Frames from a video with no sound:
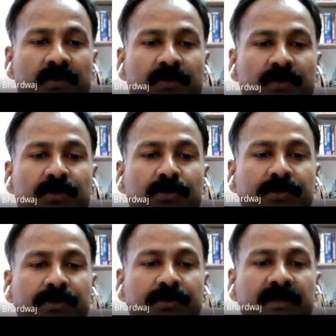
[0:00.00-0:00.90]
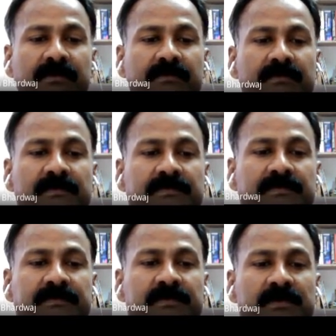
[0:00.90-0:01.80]
Newton
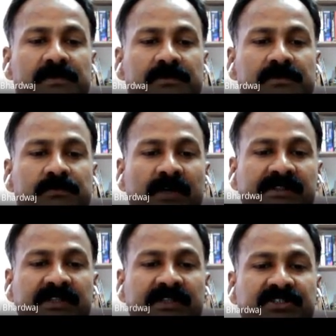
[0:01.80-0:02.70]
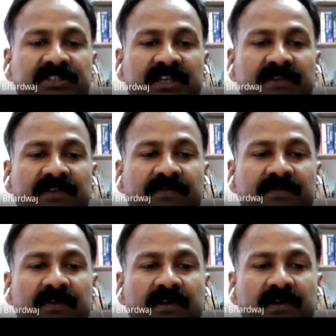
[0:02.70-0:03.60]
was the chief
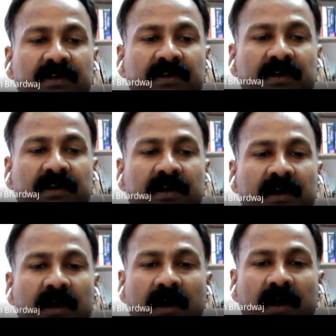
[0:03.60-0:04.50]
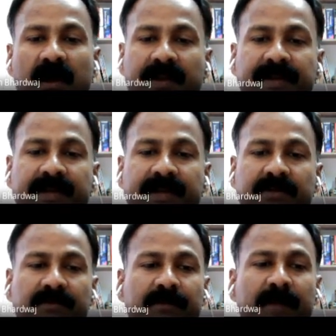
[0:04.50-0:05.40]
architect of
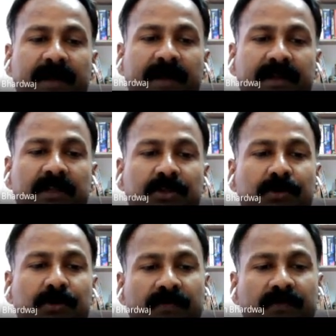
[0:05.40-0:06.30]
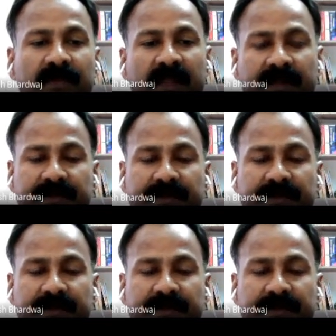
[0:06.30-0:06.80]
the particle theory of light.